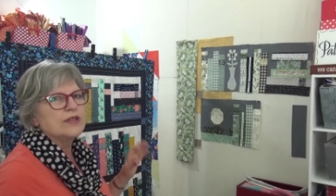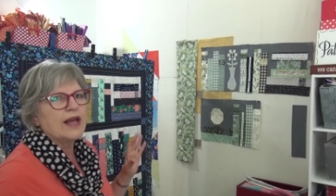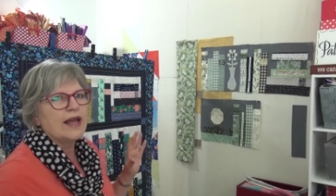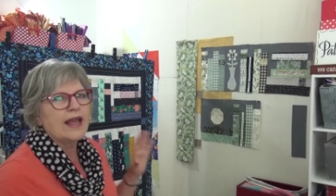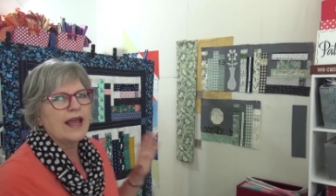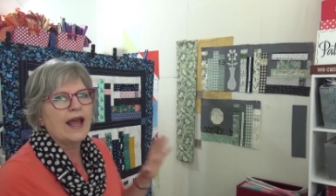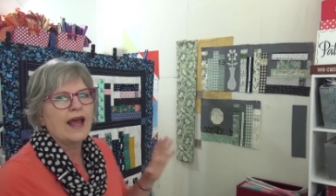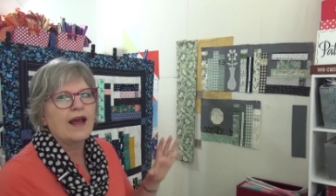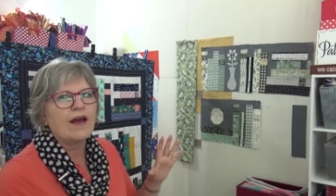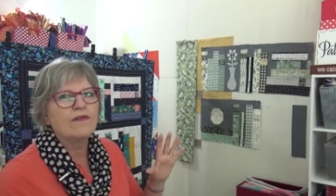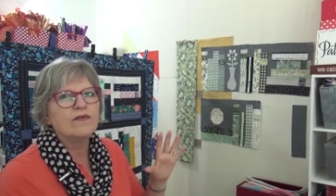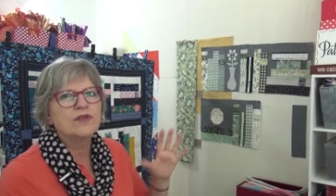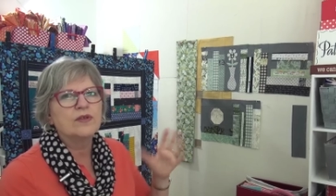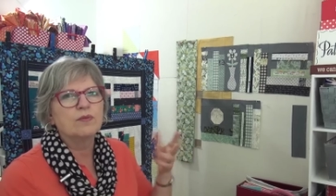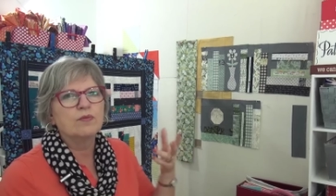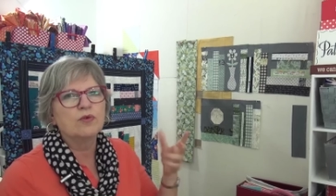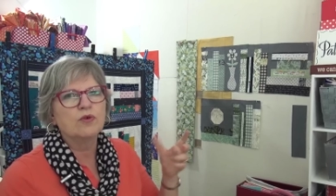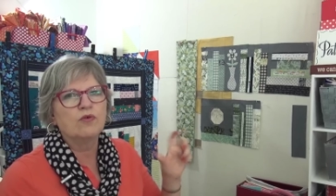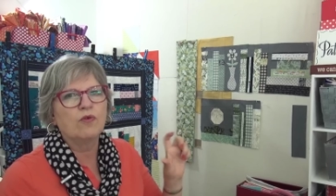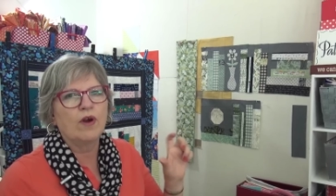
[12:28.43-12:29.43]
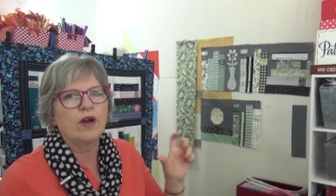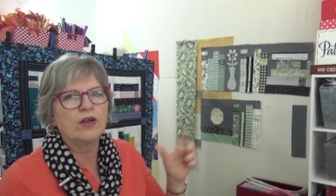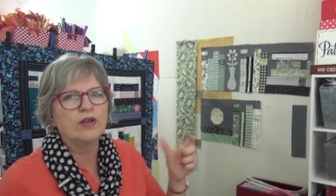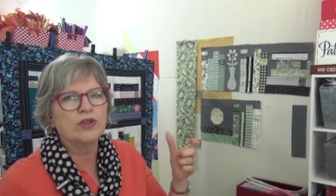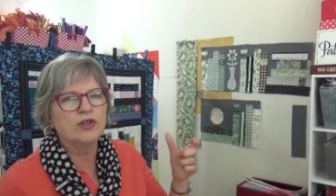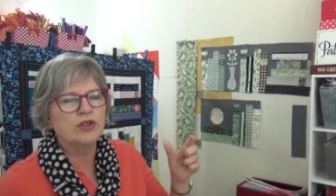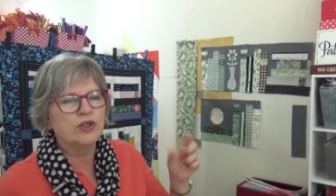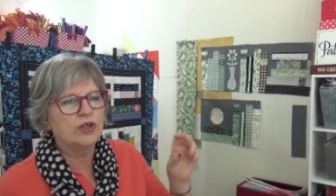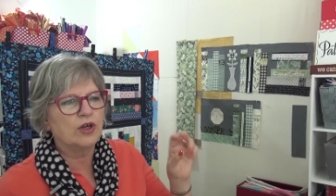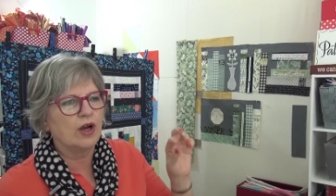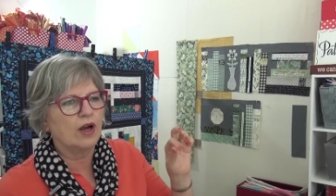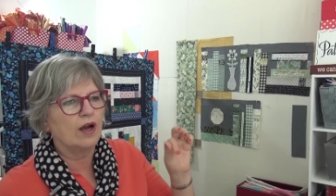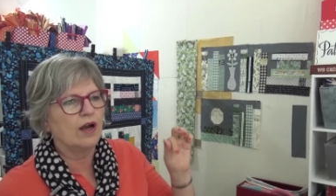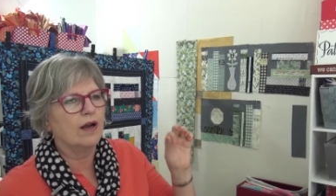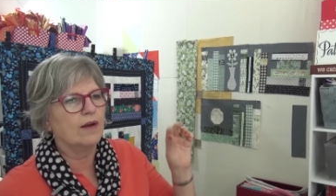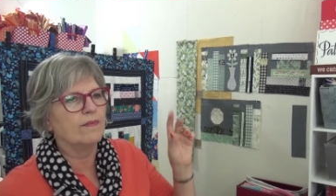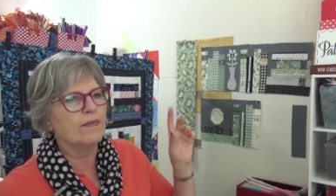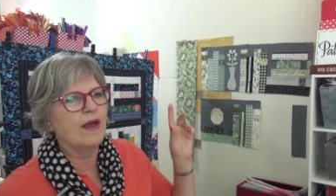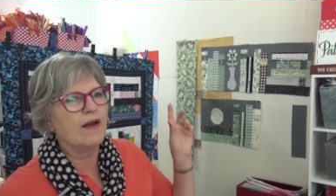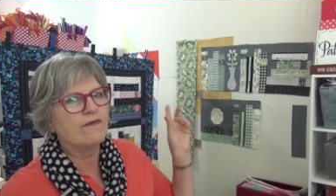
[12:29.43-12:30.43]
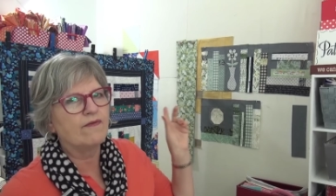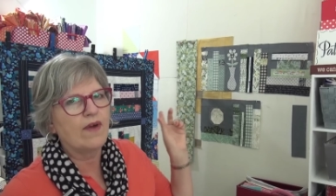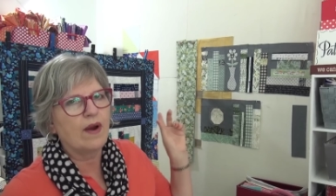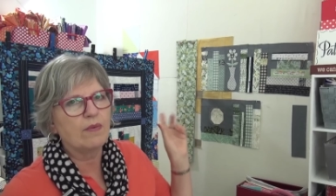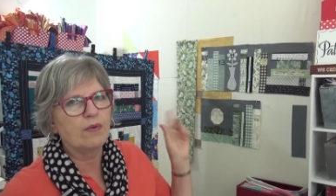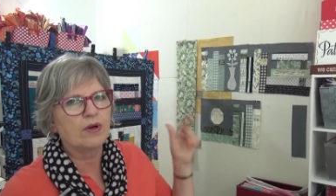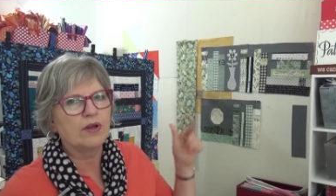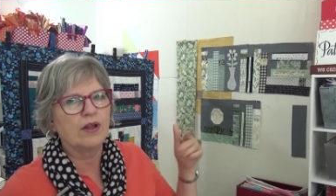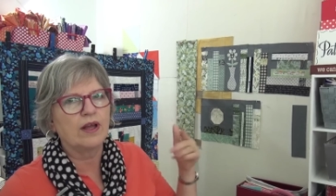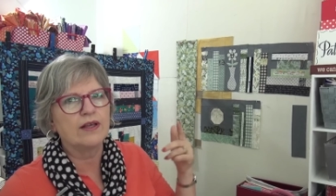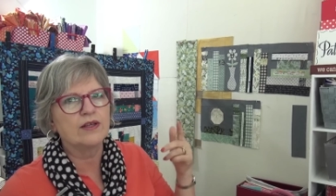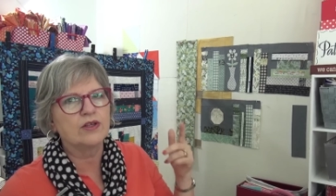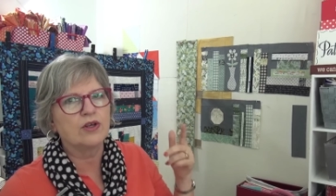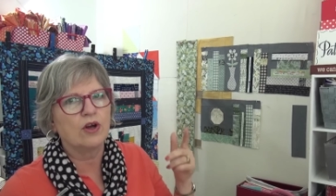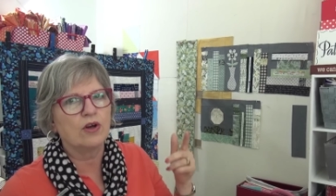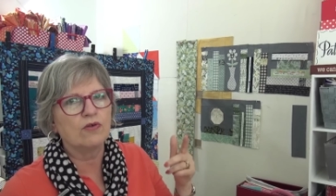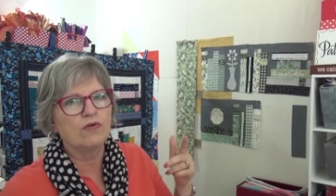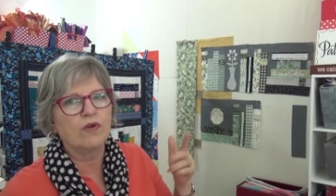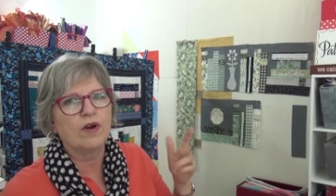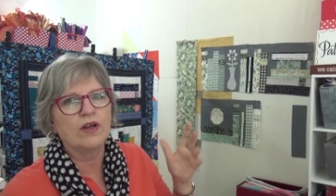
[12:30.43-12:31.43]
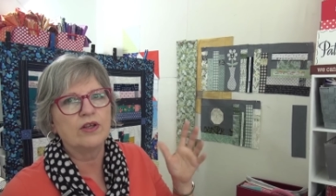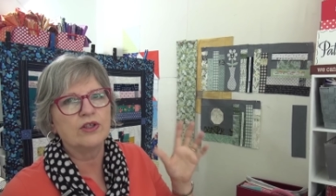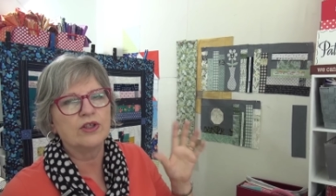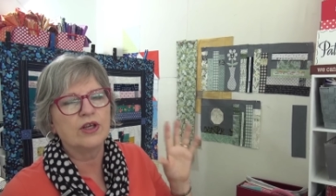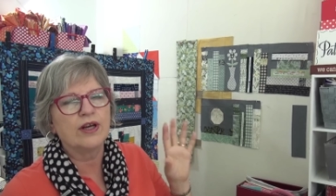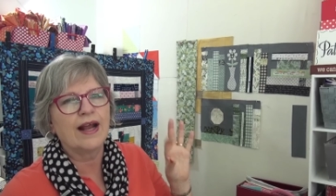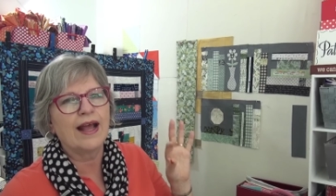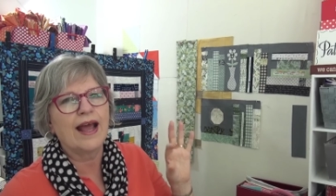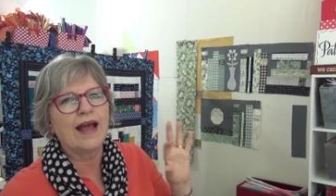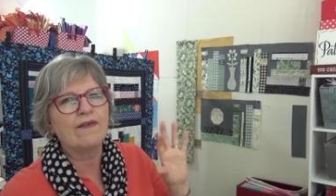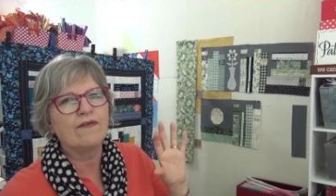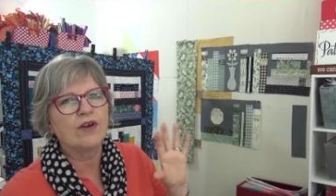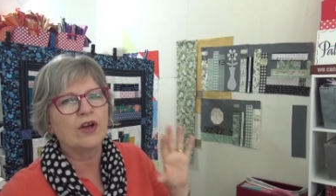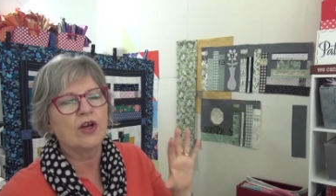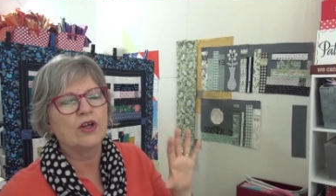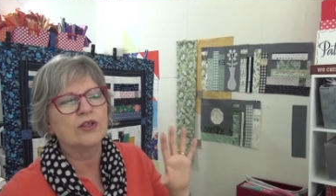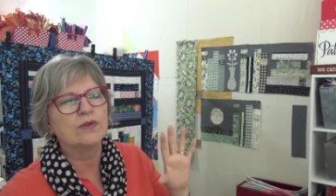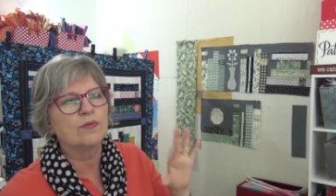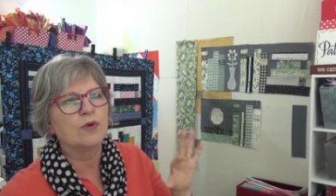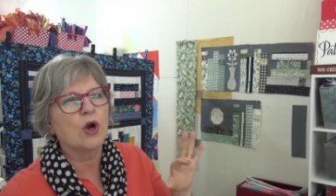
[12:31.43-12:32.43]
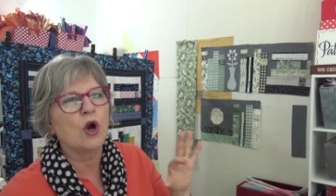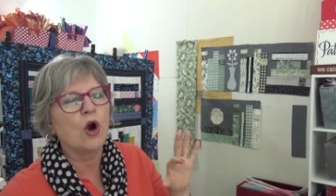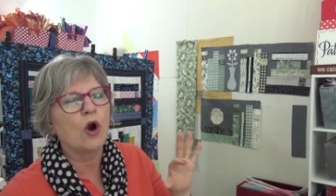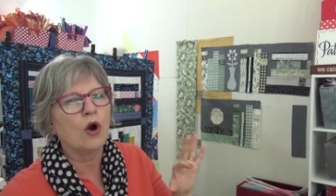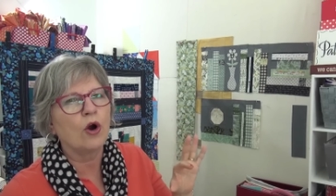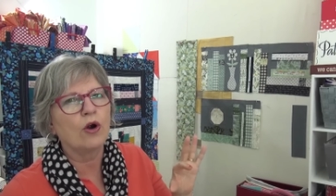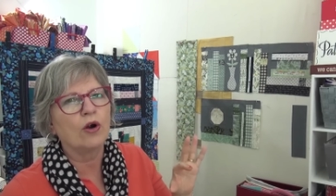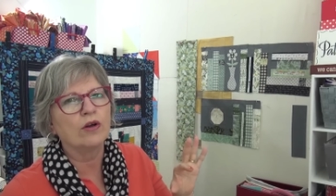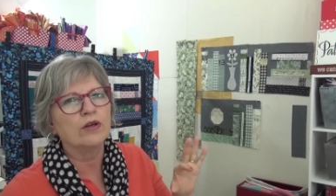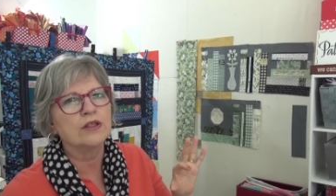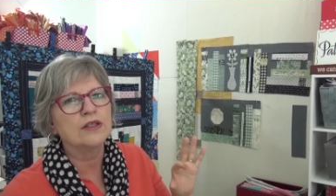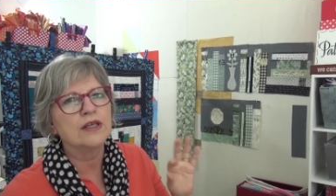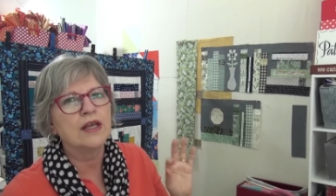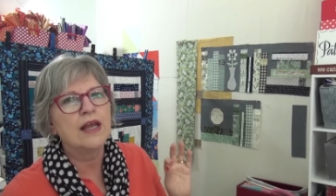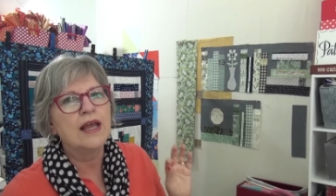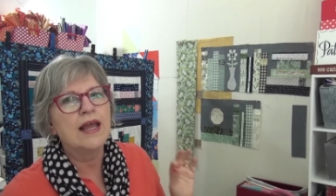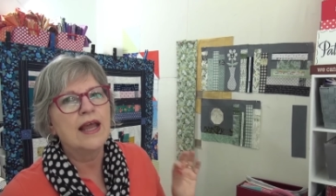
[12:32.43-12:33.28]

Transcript: I have some grunge, um, that fabric line is called grunge, and I have a, some cards.